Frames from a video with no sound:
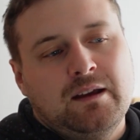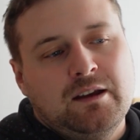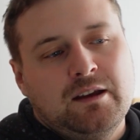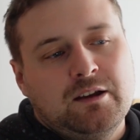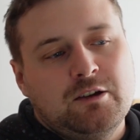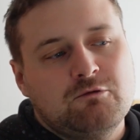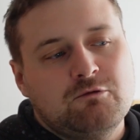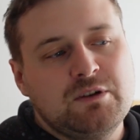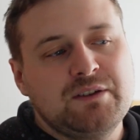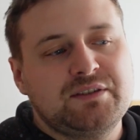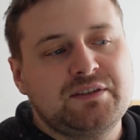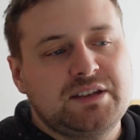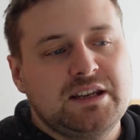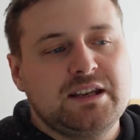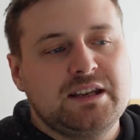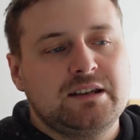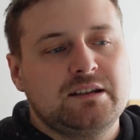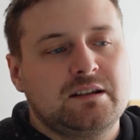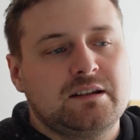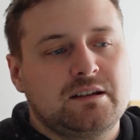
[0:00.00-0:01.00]
we've
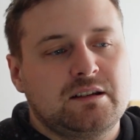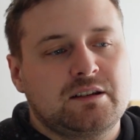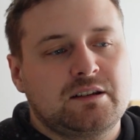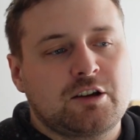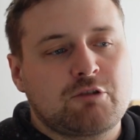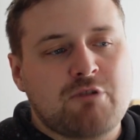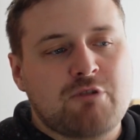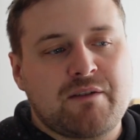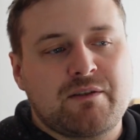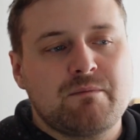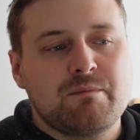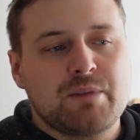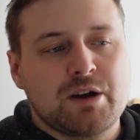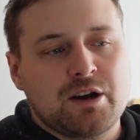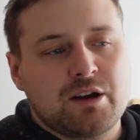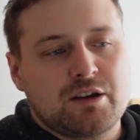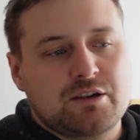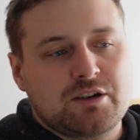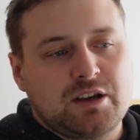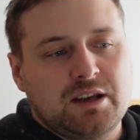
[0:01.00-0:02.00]
seen that
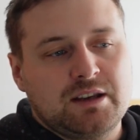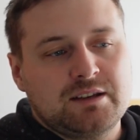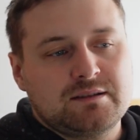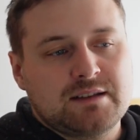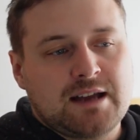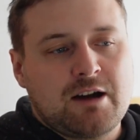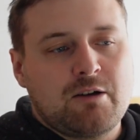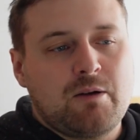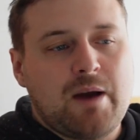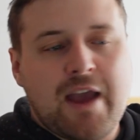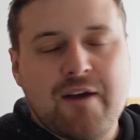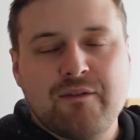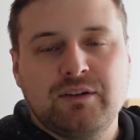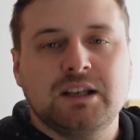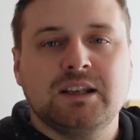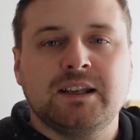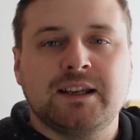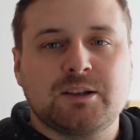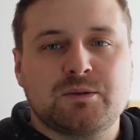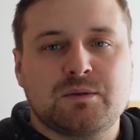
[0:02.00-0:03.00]
Gravenberch is now heavily
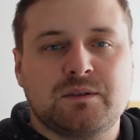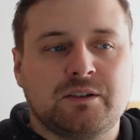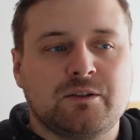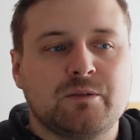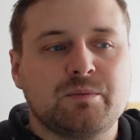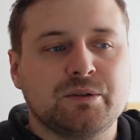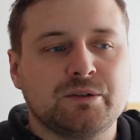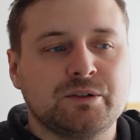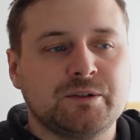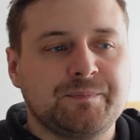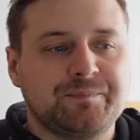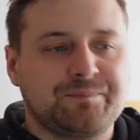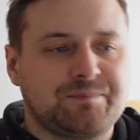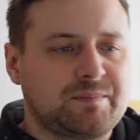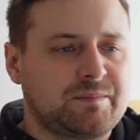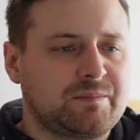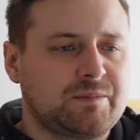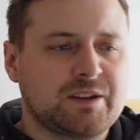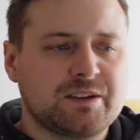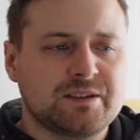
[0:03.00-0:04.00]
linked with Liverpool.
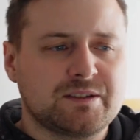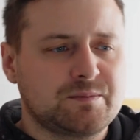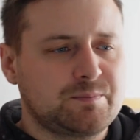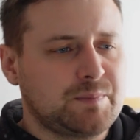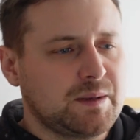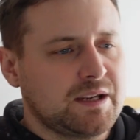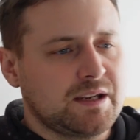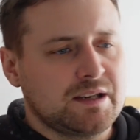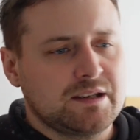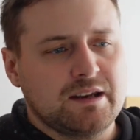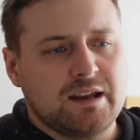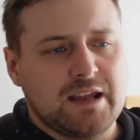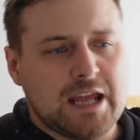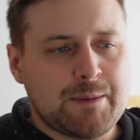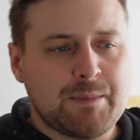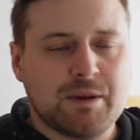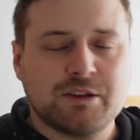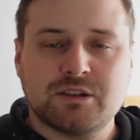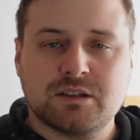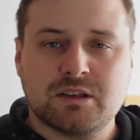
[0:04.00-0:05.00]
There's been
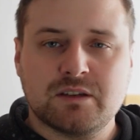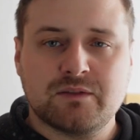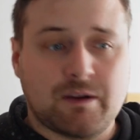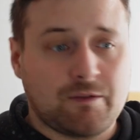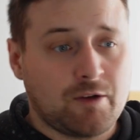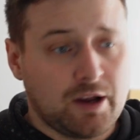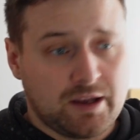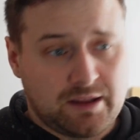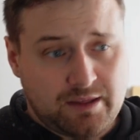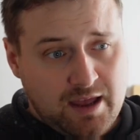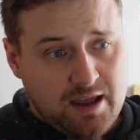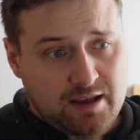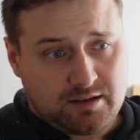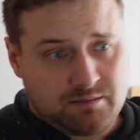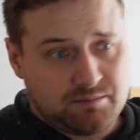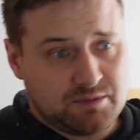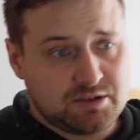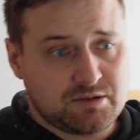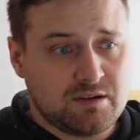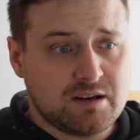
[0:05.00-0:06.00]
images of him, I've got it there, it's on
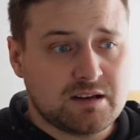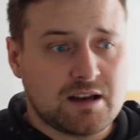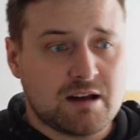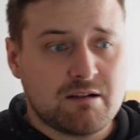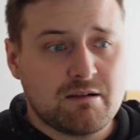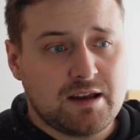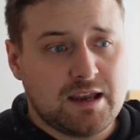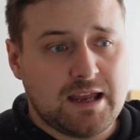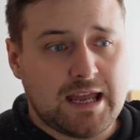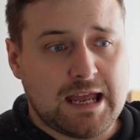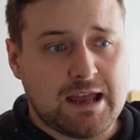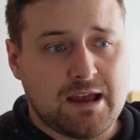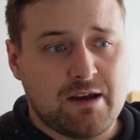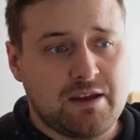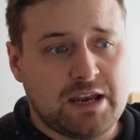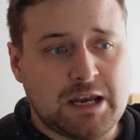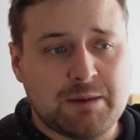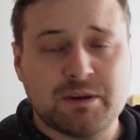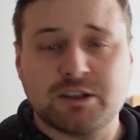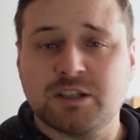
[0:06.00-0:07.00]
my screen now,
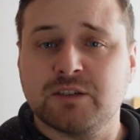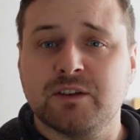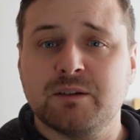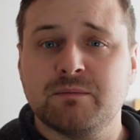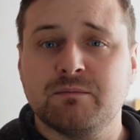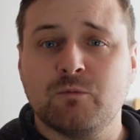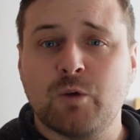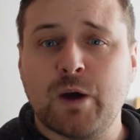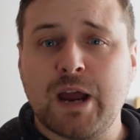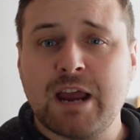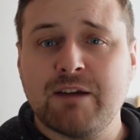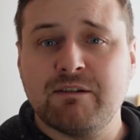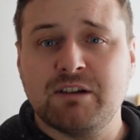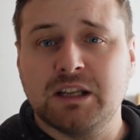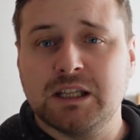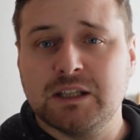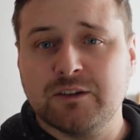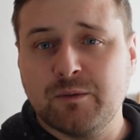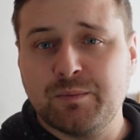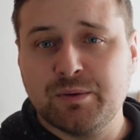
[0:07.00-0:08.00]
an image of him wearing
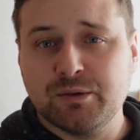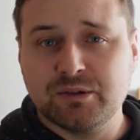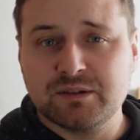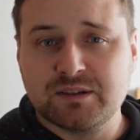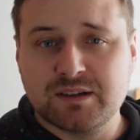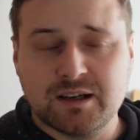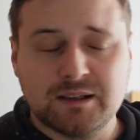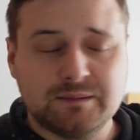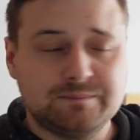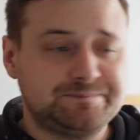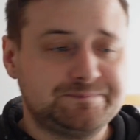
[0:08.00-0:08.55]
a Liverpool top.